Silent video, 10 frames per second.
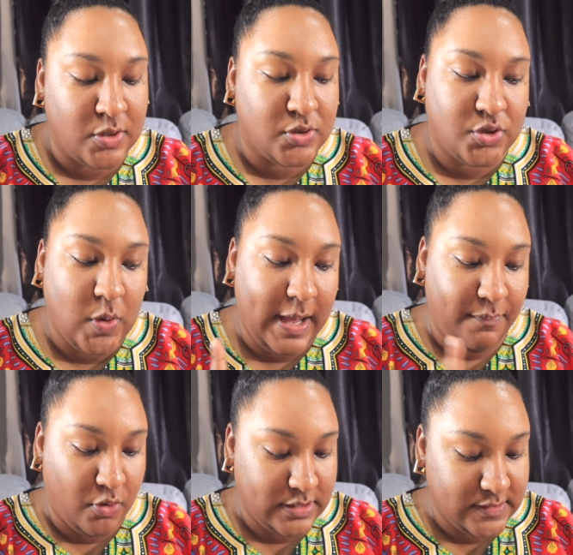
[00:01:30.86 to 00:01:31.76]
So I
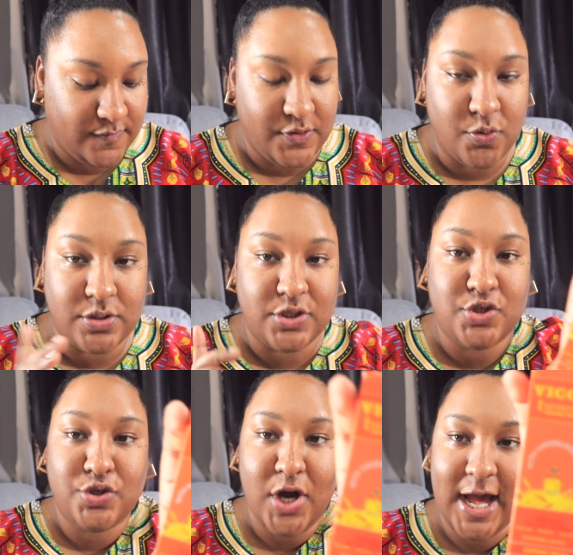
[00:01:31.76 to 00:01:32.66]
bought this Vicco to
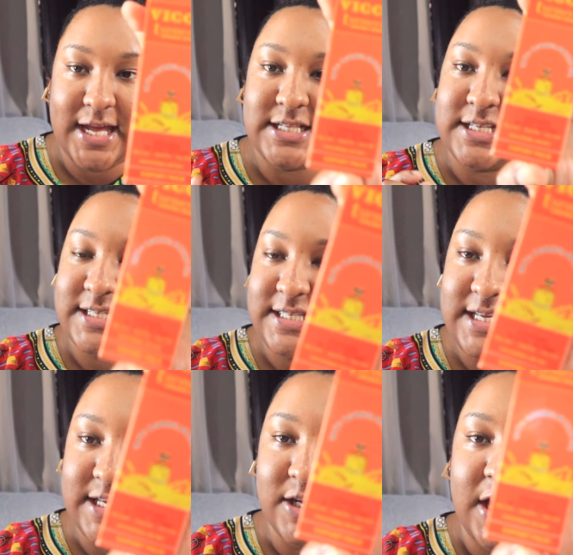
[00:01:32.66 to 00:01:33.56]
try to
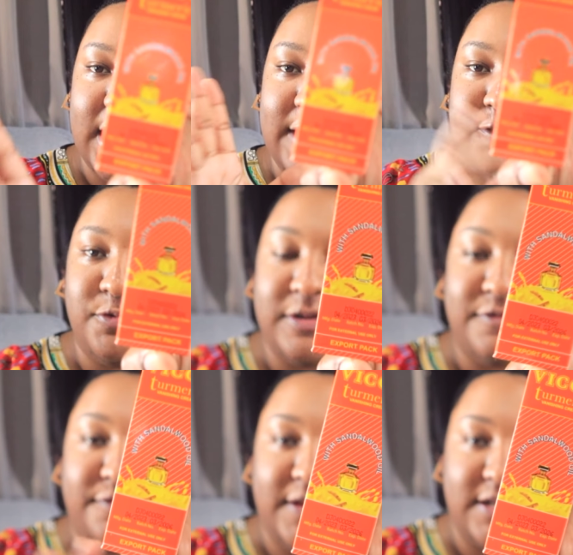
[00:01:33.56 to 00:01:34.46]
see if it will
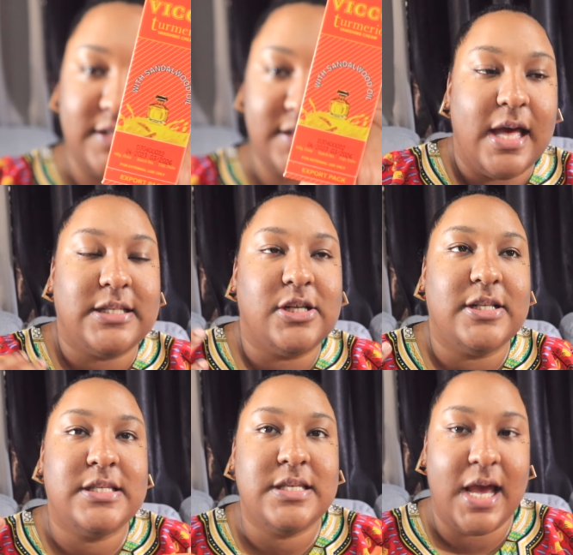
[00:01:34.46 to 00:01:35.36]
fade it. It's
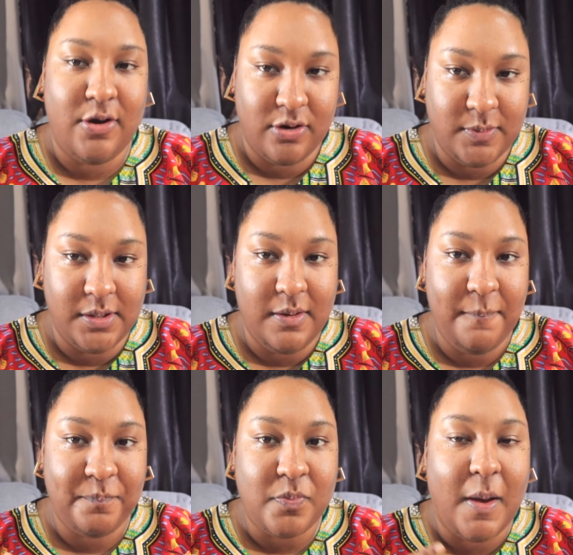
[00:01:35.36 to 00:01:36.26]
not terrible,
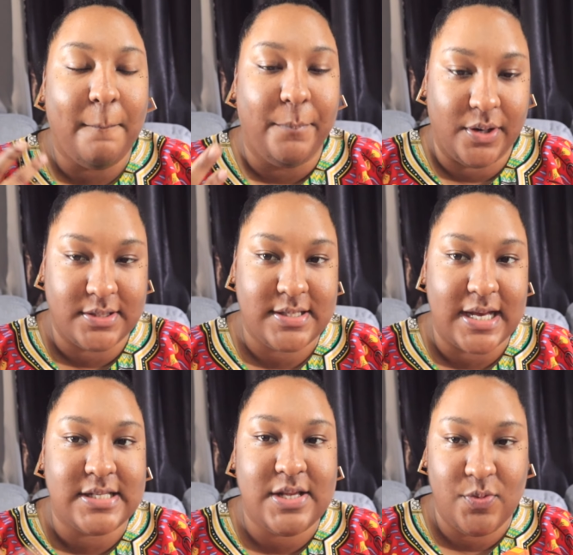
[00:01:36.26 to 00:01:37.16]
but
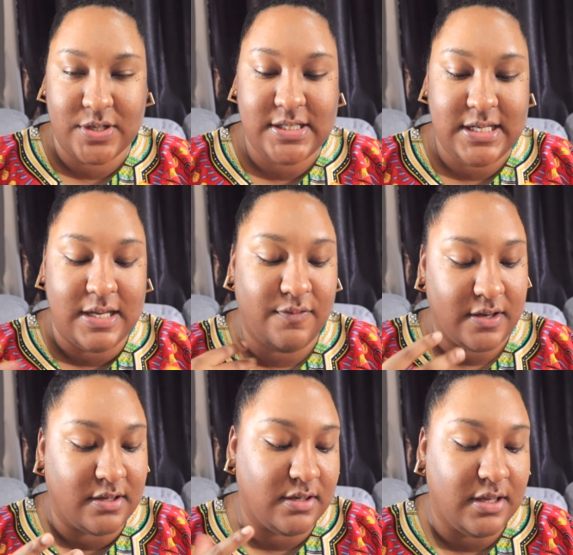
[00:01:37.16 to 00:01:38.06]
I still want to see if I
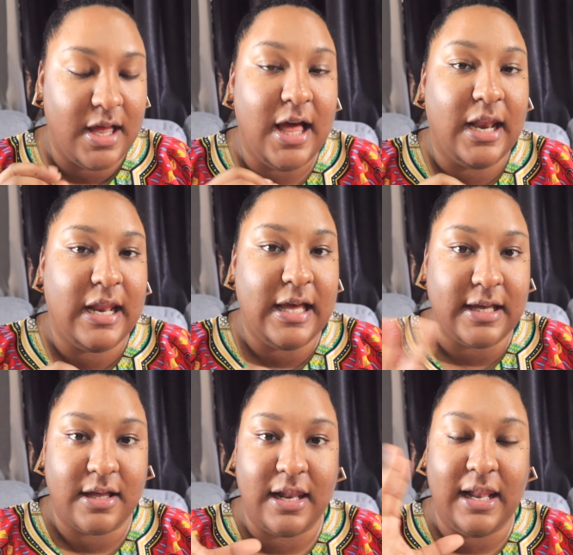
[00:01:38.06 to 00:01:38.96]
could
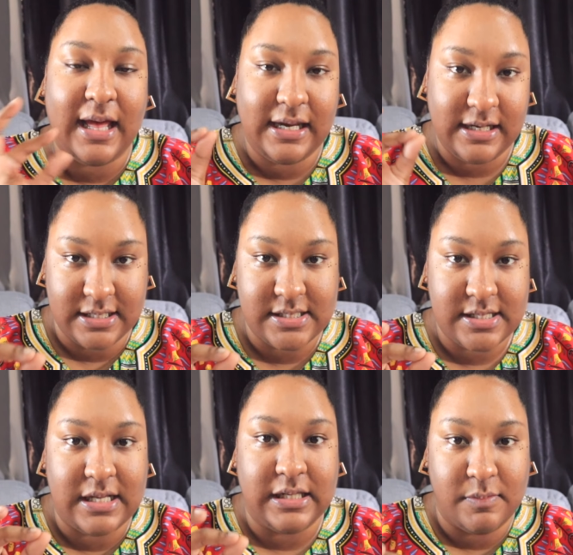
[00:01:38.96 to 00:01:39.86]
like lighten it
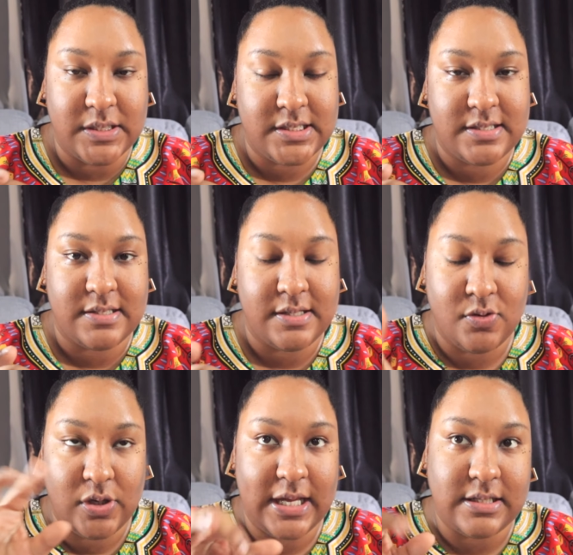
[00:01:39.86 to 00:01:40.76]
a little bit, you
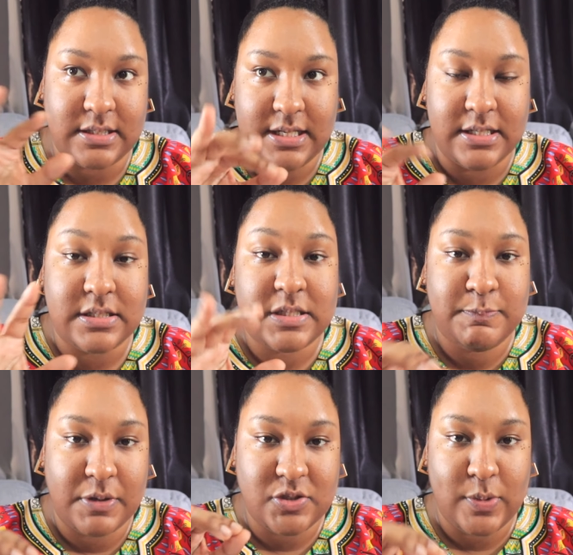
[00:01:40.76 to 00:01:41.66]
know, lighten the little
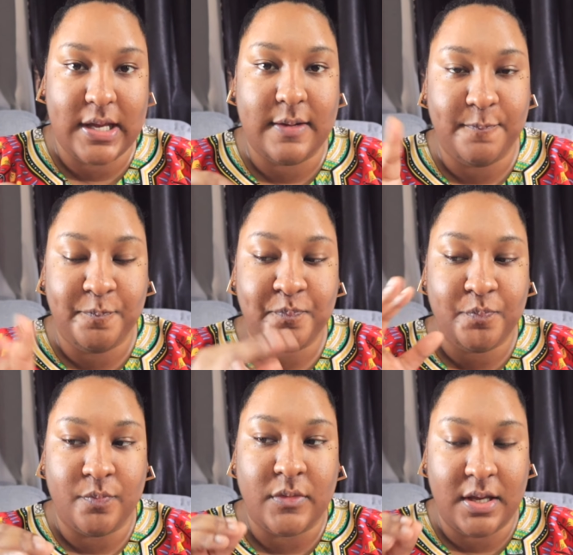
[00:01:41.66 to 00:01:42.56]
spot where
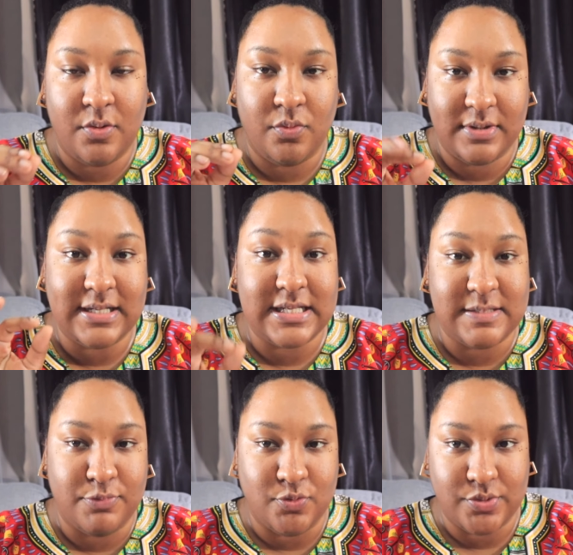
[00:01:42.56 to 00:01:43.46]
that is
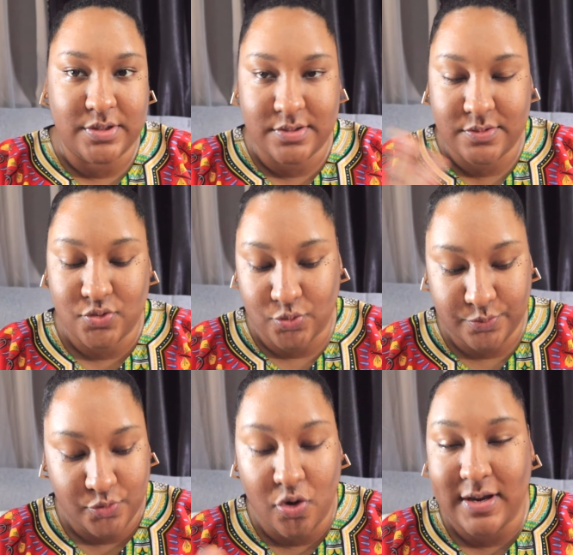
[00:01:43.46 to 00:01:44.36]
bruised, so,
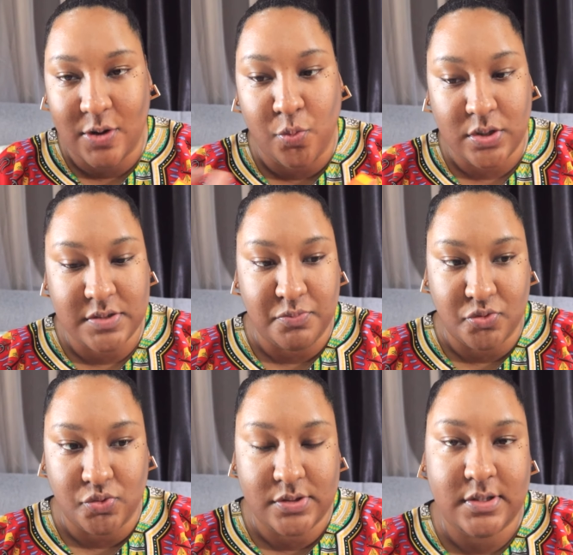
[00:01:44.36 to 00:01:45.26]
or that was
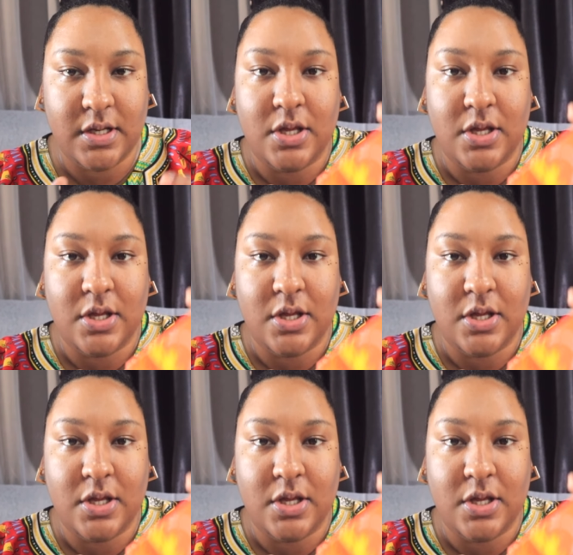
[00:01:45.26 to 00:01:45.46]
bruised.